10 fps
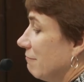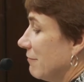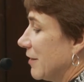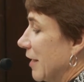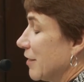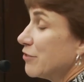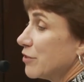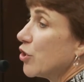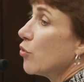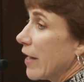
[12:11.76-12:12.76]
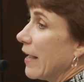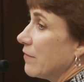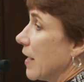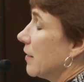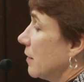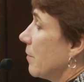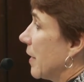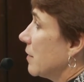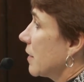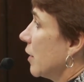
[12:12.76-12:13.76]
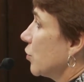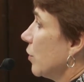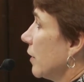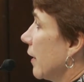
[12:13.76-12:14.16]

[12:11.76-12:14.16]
they don't have that in the bail schedule,